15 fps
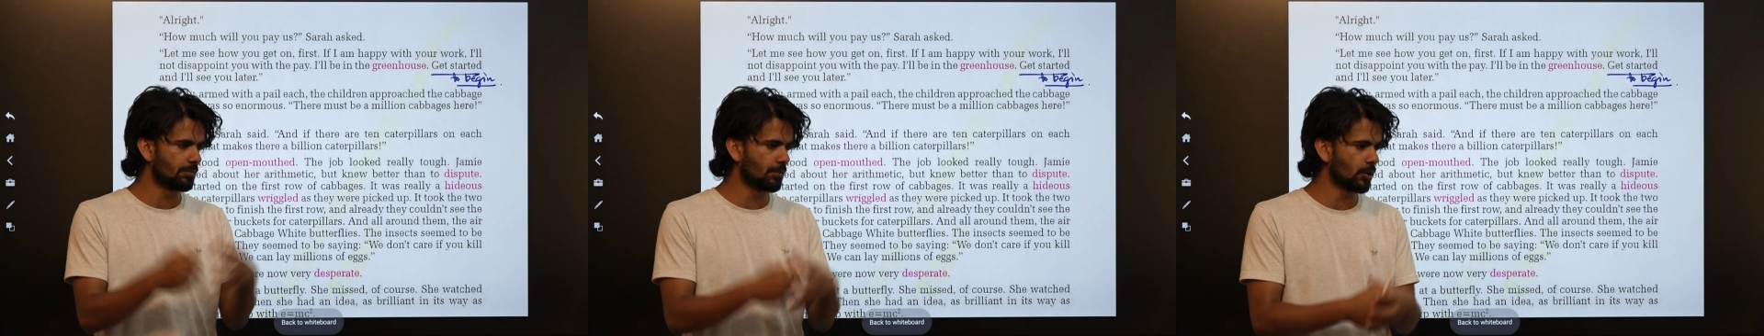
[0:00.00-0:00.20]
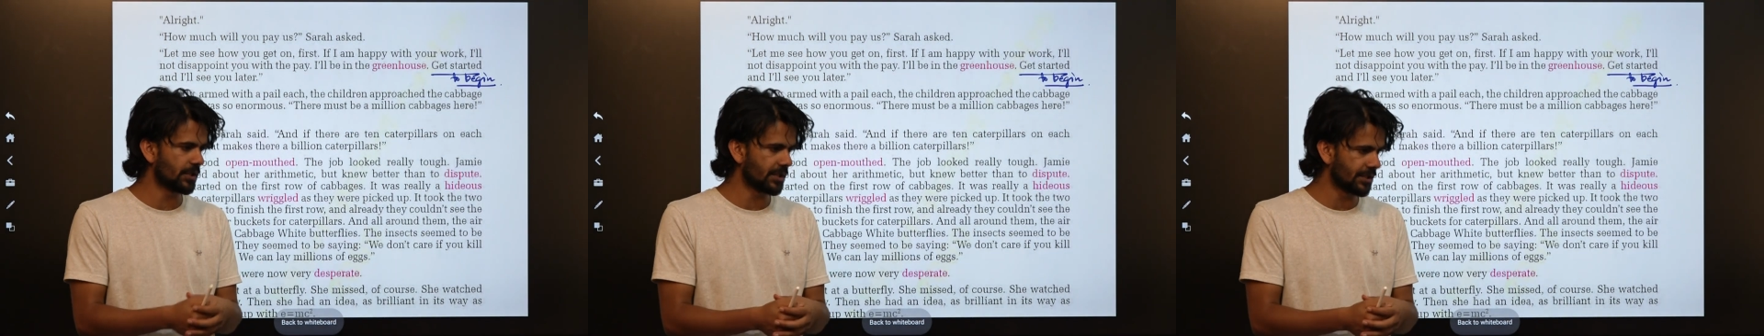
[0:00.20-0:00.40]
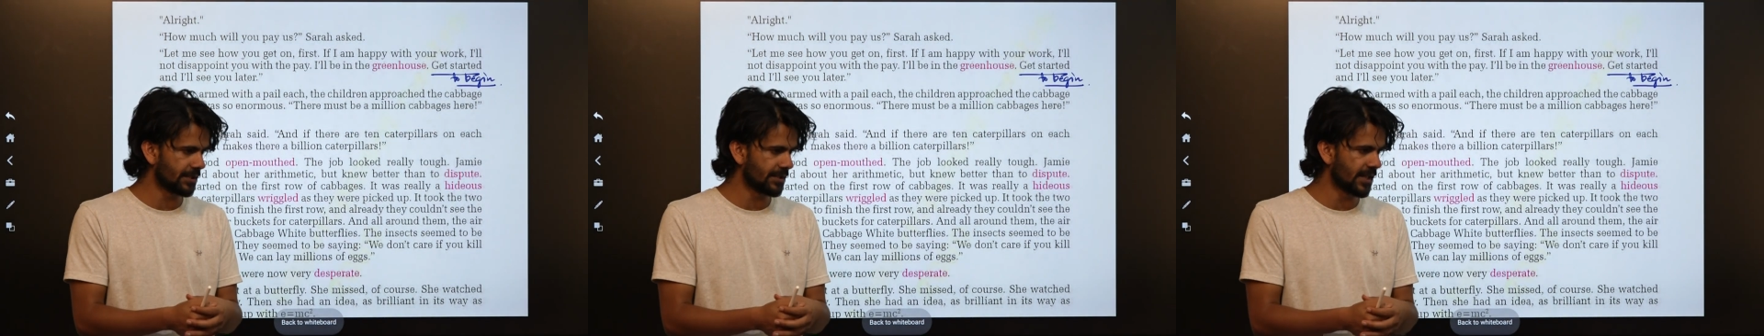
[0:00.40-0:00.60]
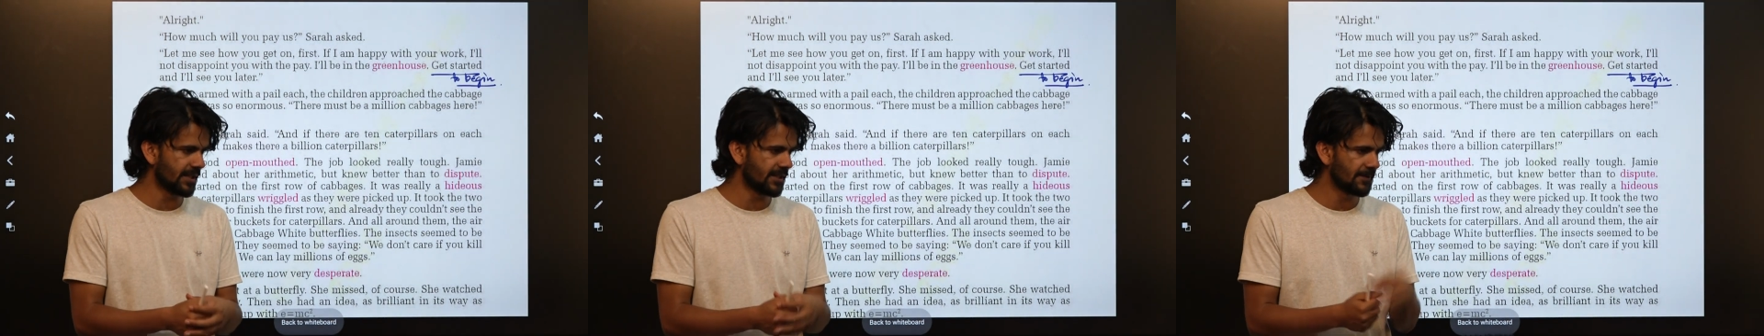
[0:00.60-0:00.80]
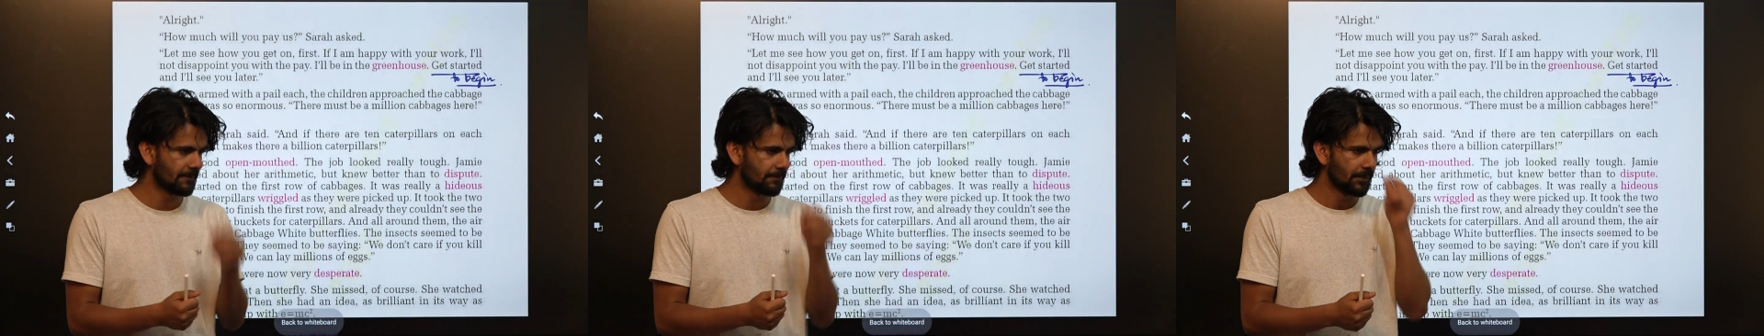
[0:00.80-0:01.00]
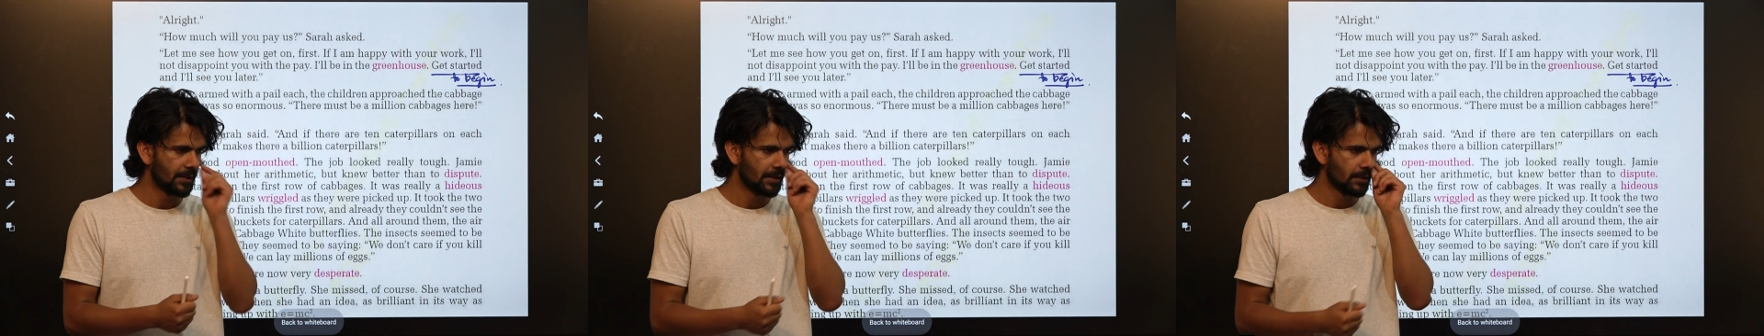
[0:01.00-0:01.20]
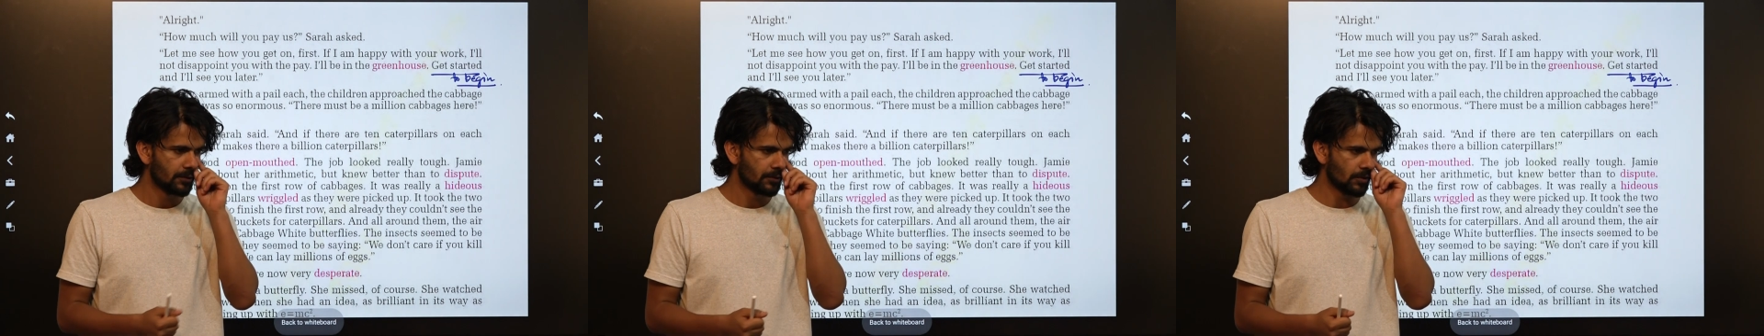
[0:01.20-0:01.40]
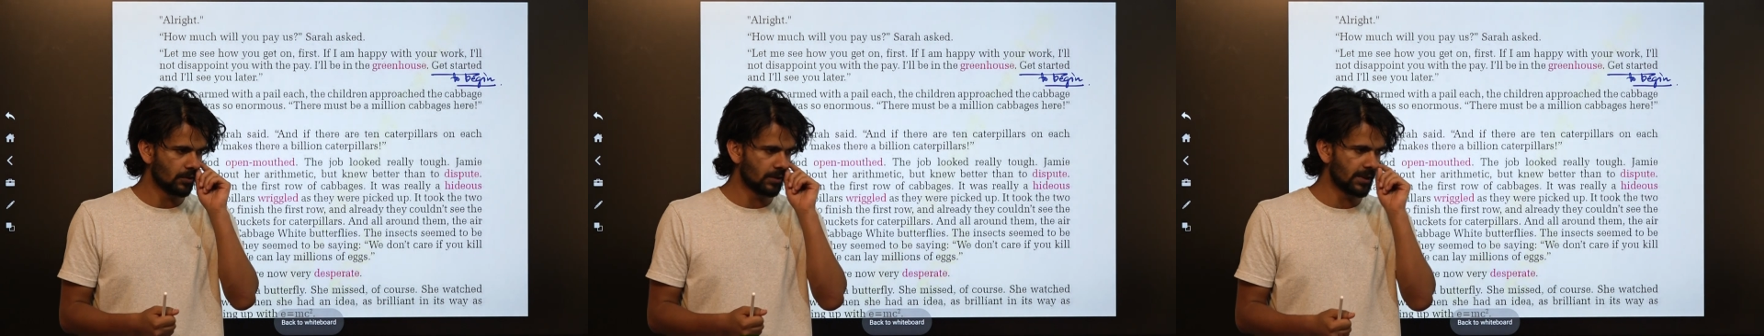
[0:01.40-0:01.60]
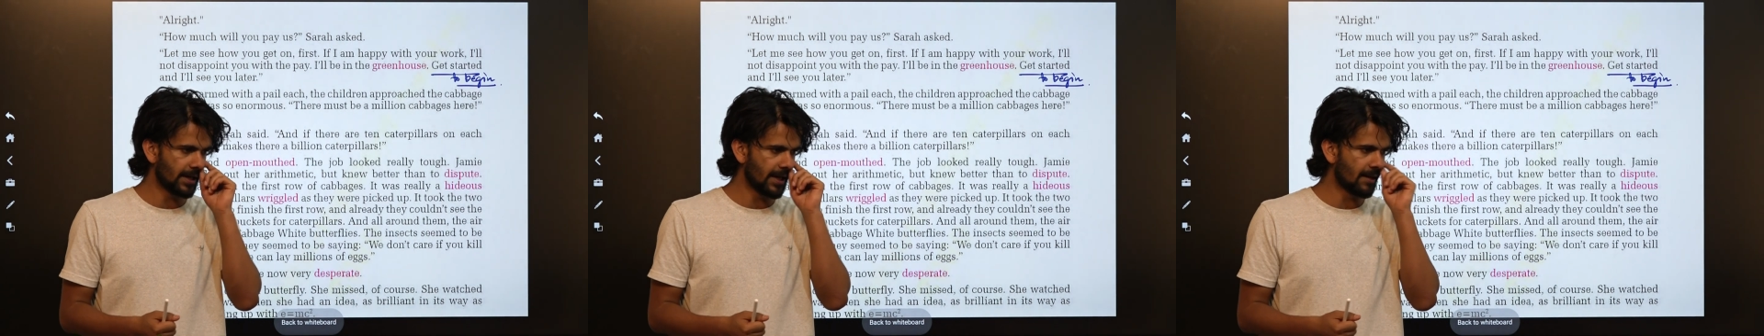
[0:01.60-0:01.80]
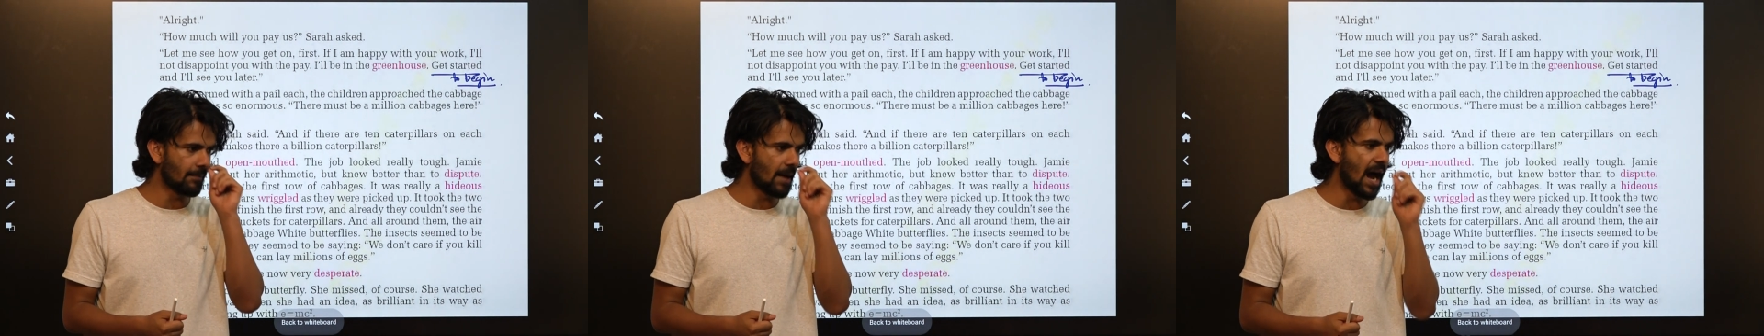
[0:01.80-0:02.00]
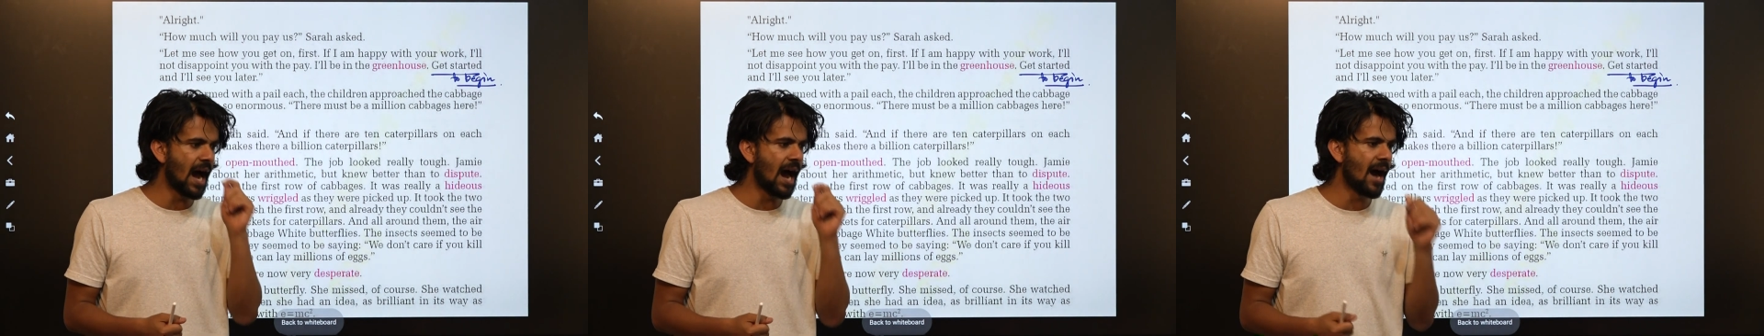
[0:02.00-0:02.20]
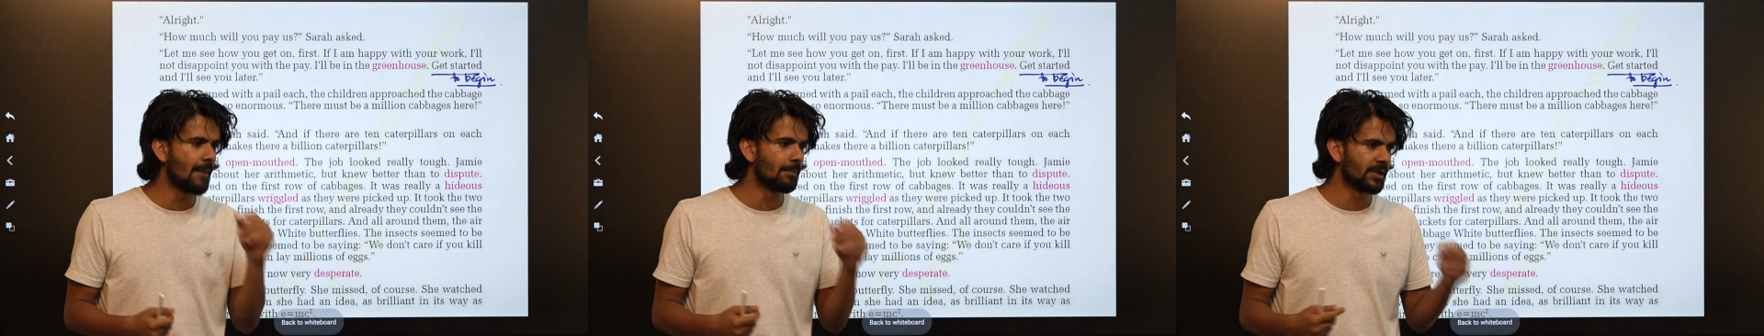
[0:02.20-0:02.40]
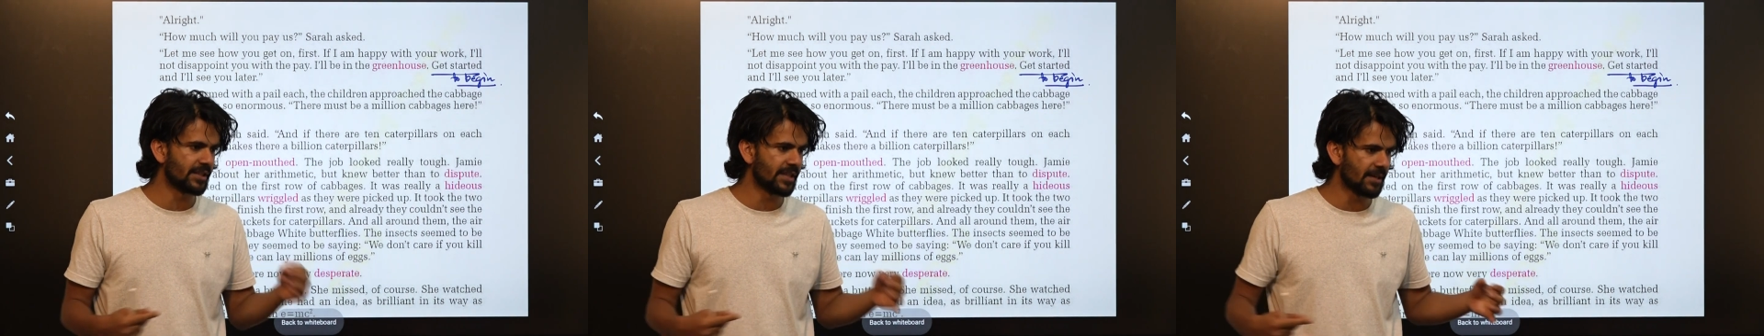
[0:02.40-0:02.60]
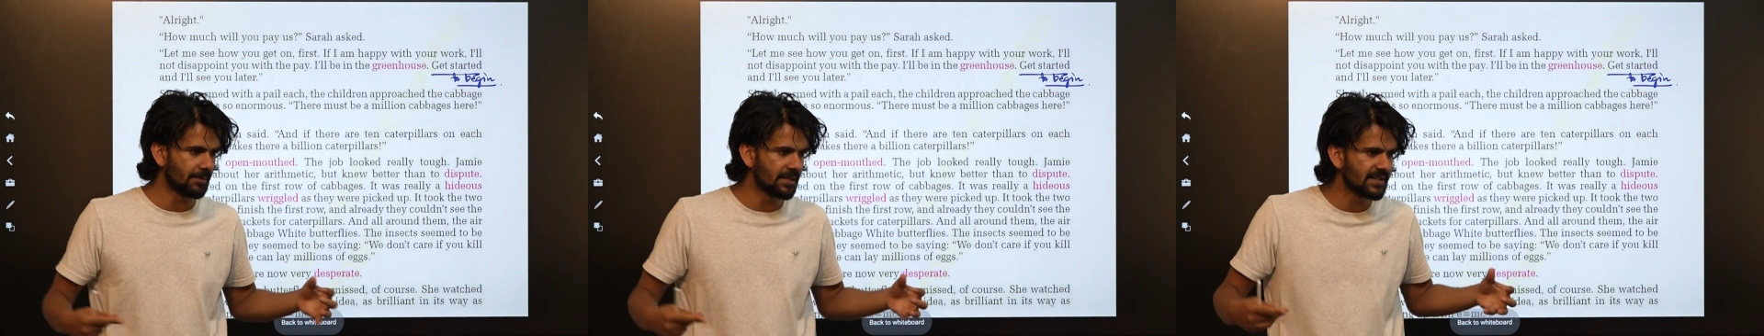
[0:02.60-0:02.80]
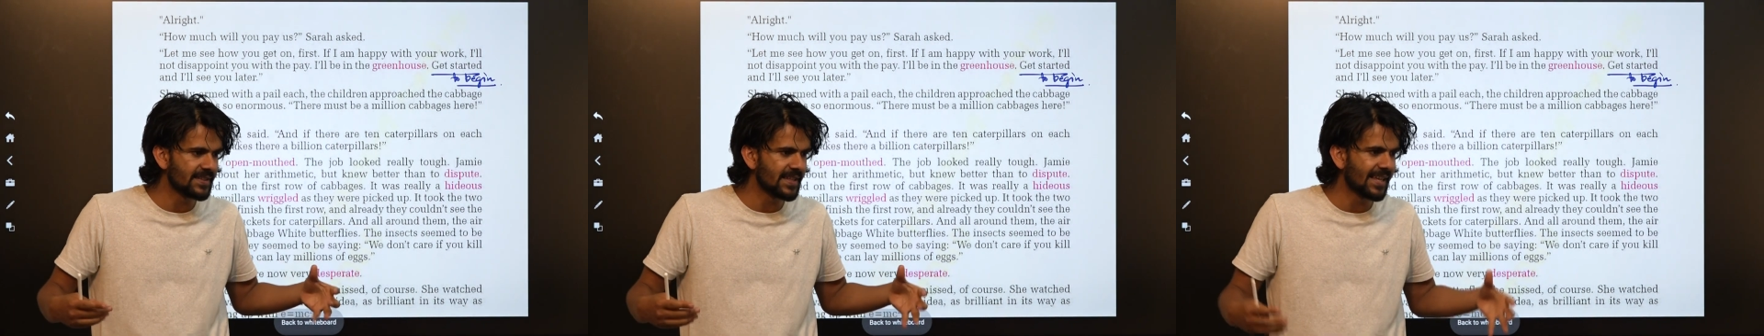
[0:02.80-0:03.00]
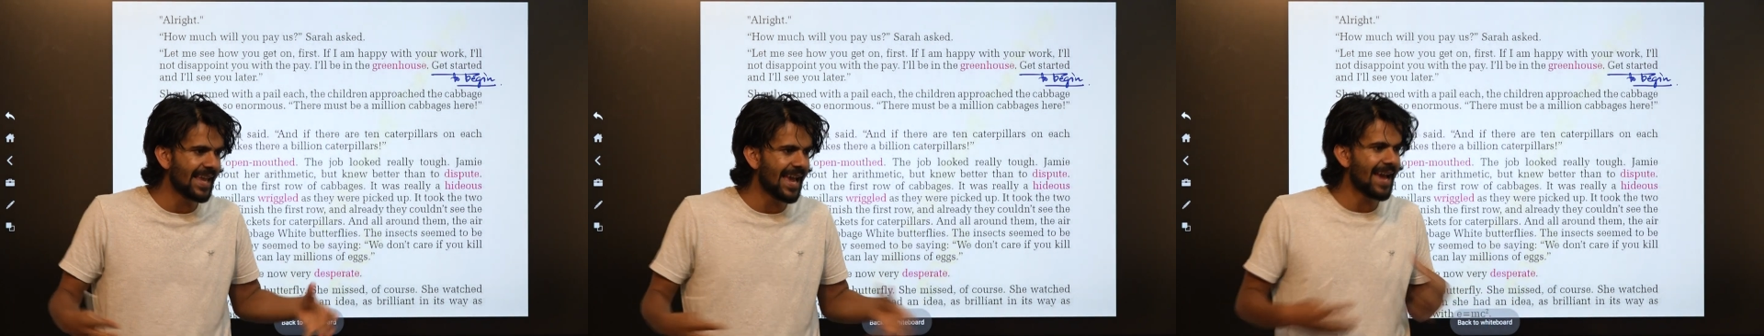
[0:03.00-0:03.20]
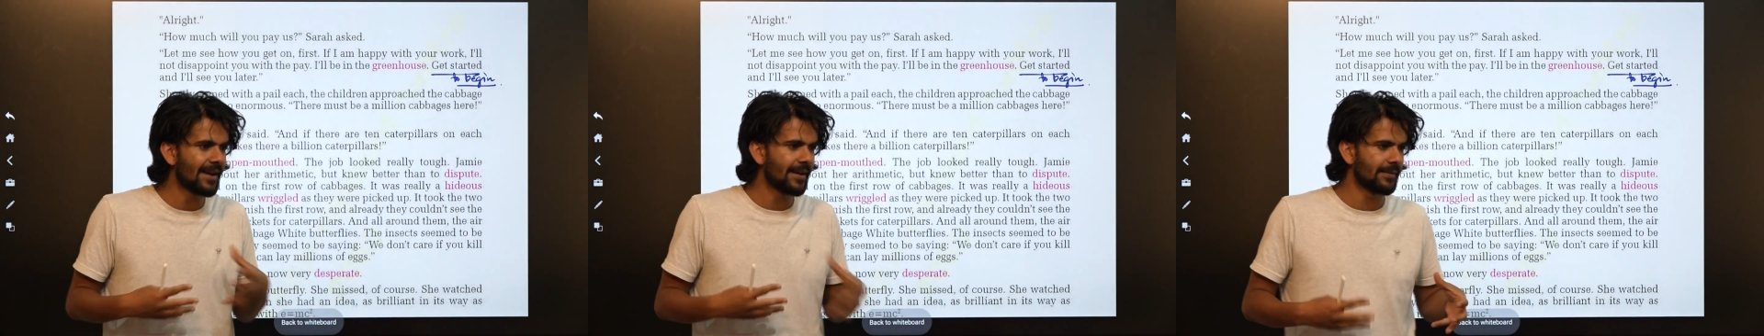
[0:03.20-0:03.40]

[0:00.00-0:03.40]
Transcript: So they are armed. That means they have carried.